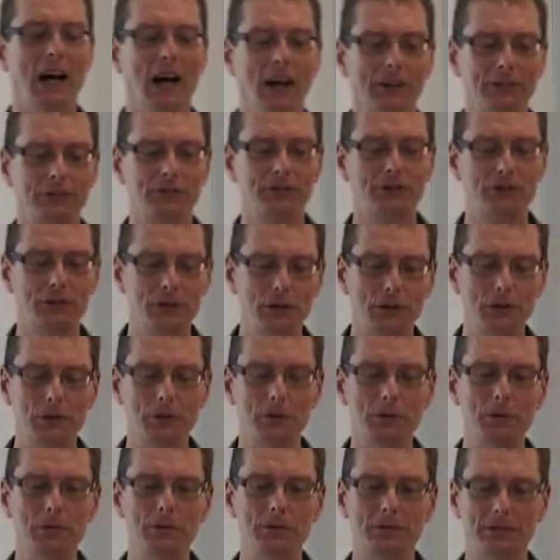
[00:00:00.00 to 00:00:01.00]
are
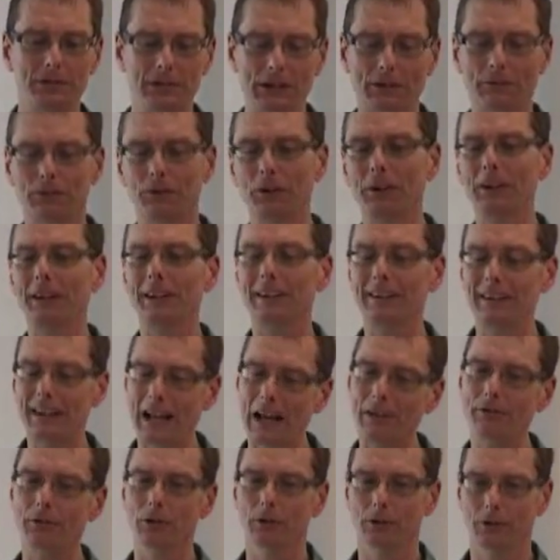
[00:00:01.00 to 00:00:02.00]
two different
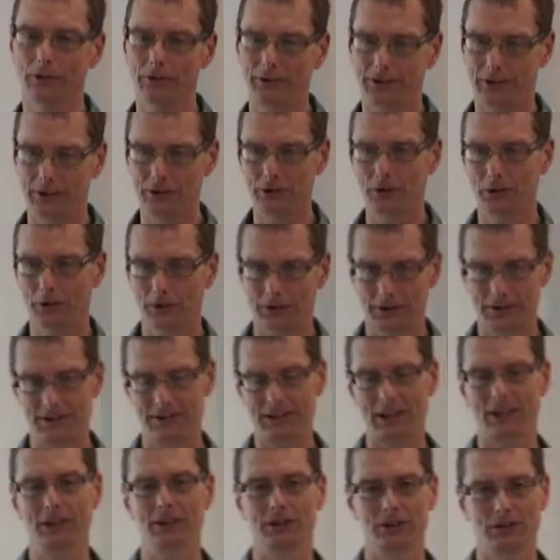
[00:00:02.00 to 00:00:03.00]
levels in your
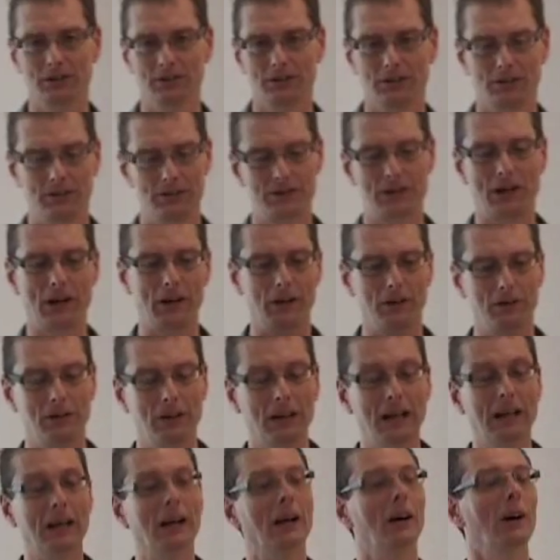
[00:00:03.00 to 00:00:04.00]
deception.
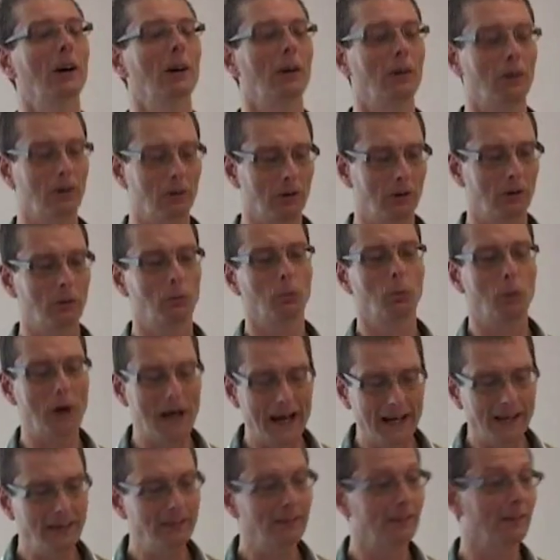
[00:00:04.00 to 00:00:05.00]
So
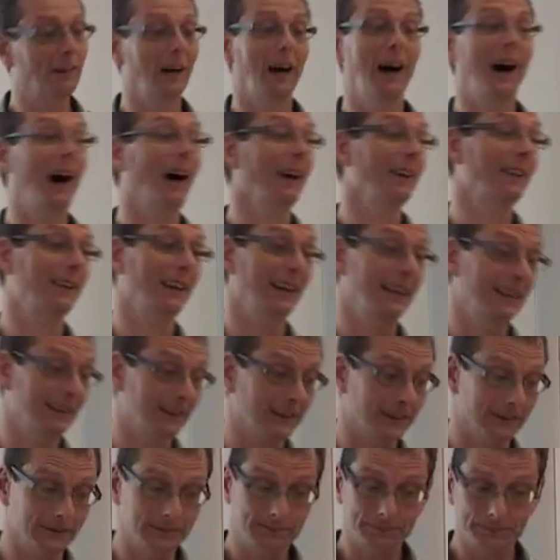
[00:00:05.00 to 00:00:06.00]
when I
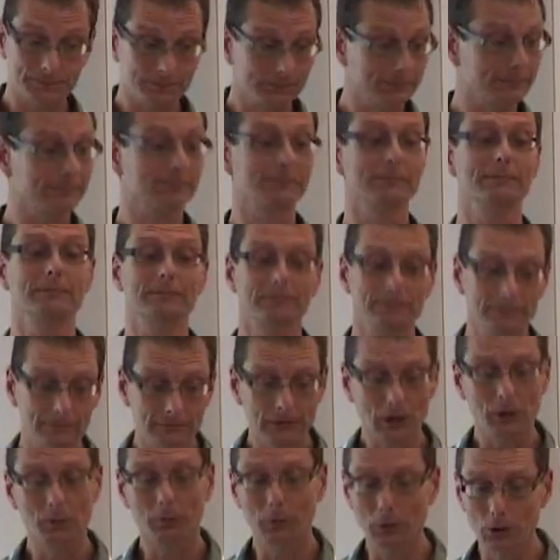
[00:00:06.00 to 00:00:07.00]
think
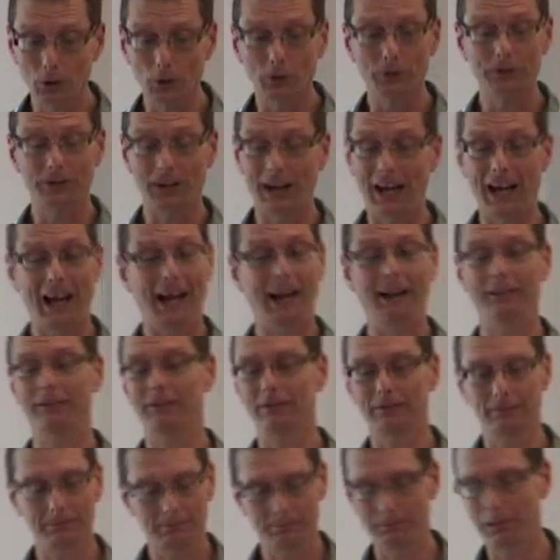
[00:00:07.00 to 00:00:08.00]
we ought to
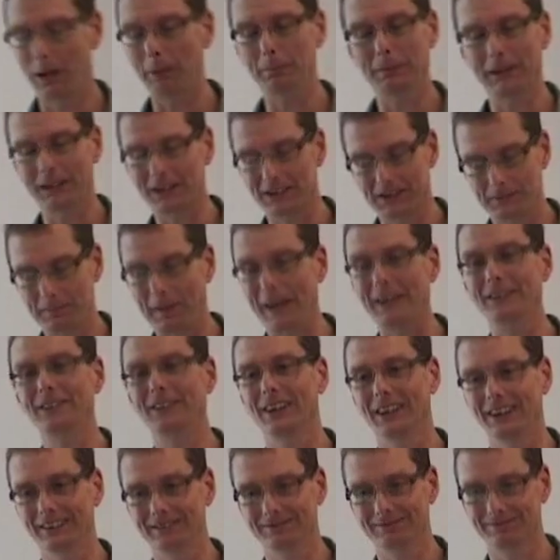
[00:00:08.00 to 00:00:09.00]
have public
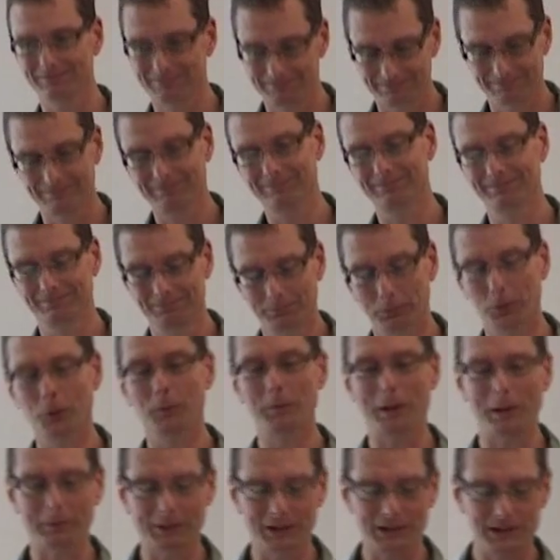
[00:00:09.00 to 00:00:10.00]
spending, more
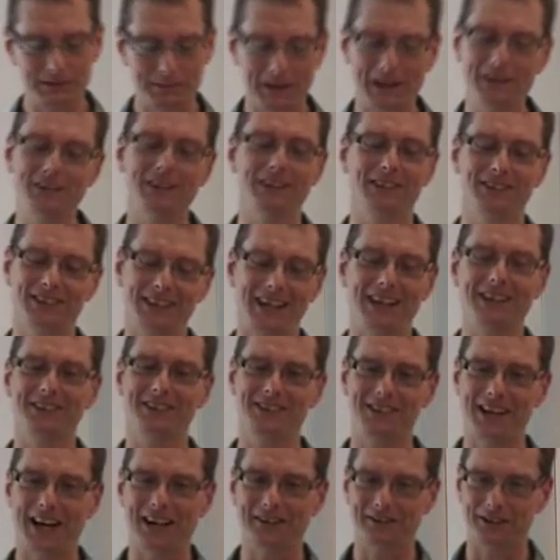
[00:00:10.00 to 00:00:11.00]
public spending to get
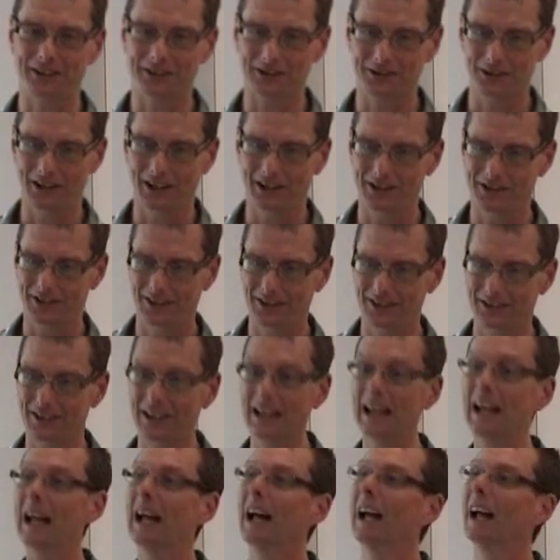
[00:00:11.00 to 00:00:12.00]
us out of the crisis,
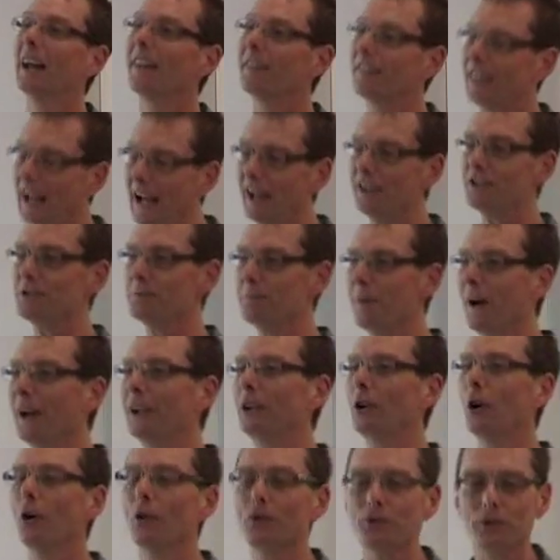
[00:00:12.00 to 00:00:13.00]
that's my
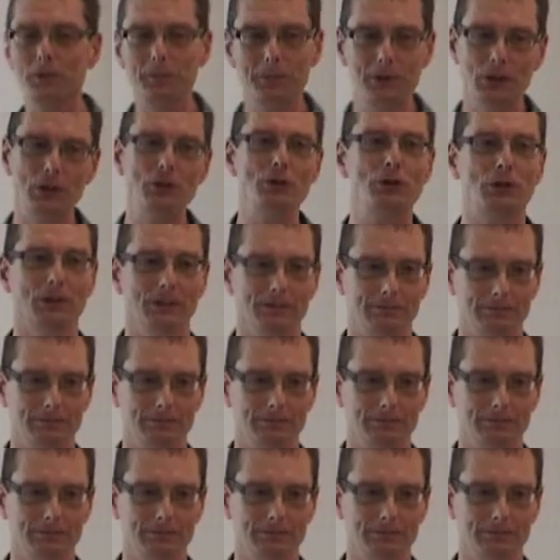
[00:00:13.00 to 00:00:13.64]
contribution